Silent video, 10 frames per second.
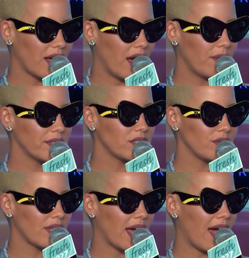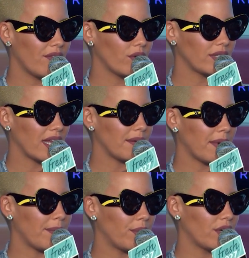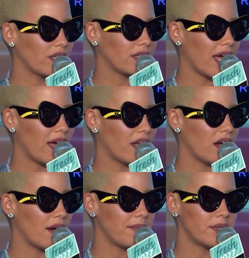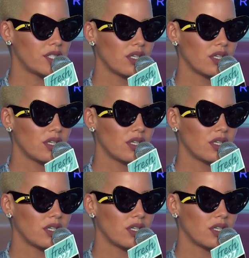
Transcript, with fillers: I always knew that. I wrote that in my book that um,